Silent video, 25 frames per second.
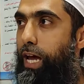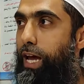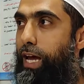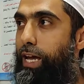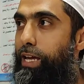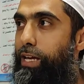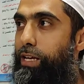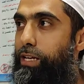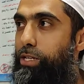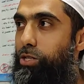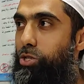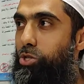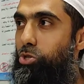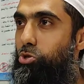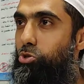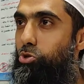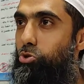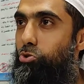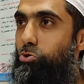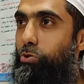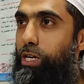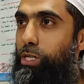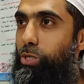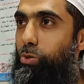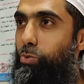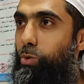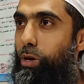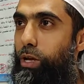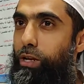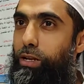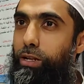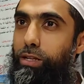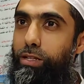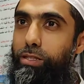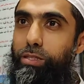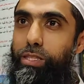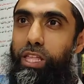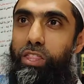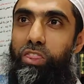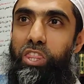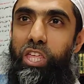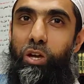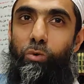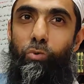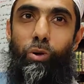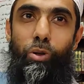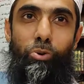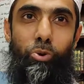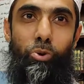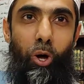ayah is true as well, that they
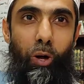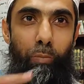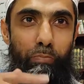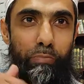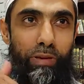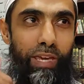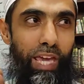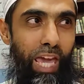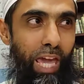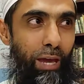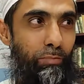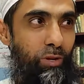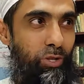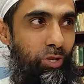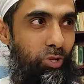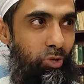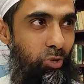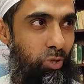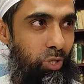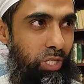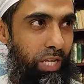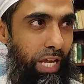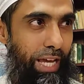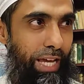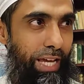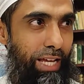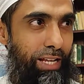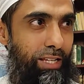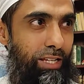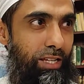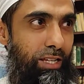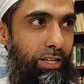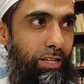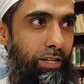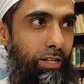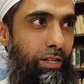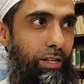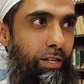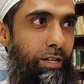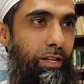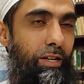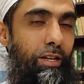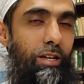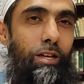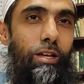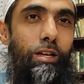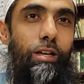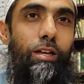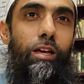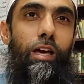will not be able to say it.
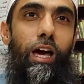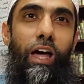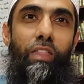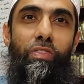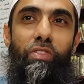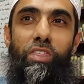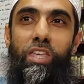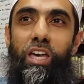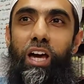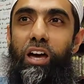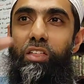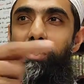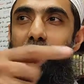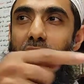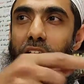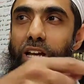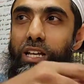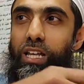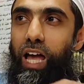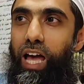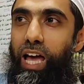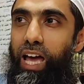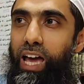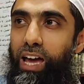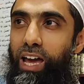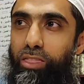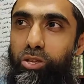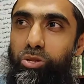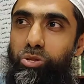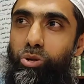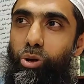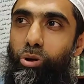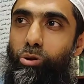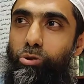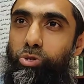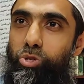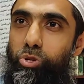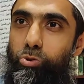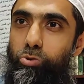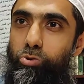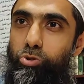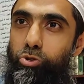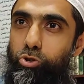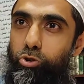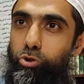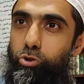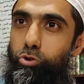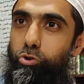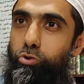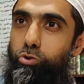And the other ayah is also
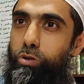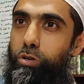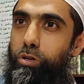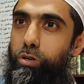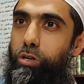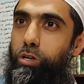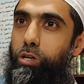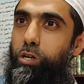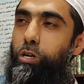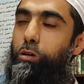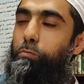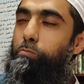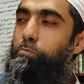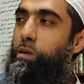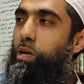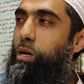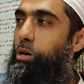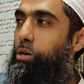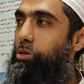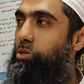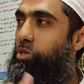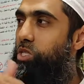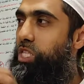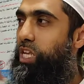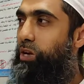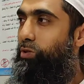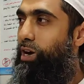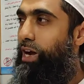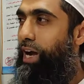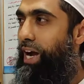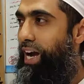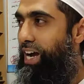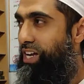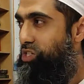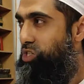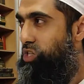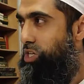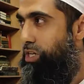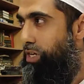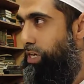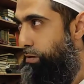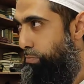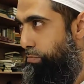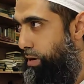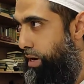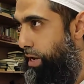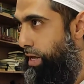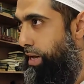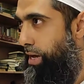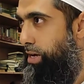true because they were hatching a
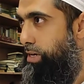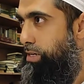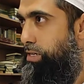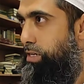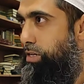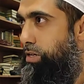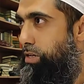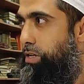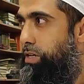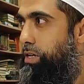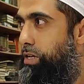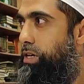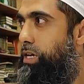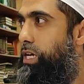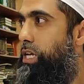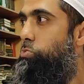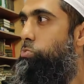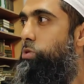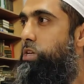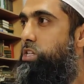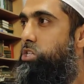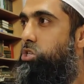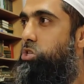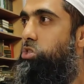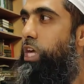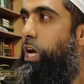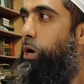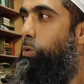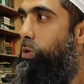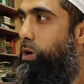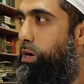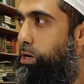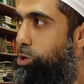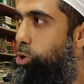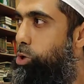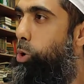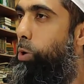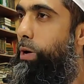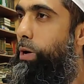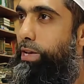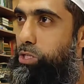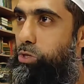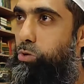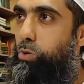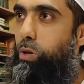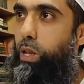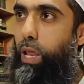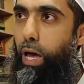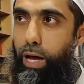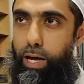plan in which they were going
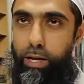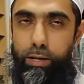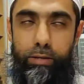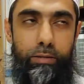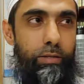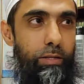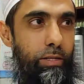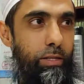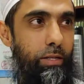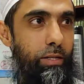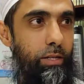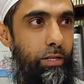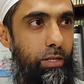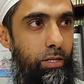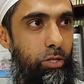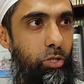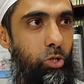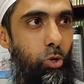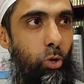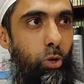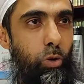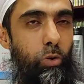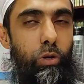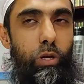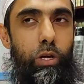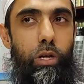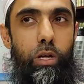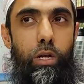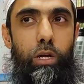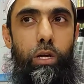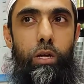to lie. So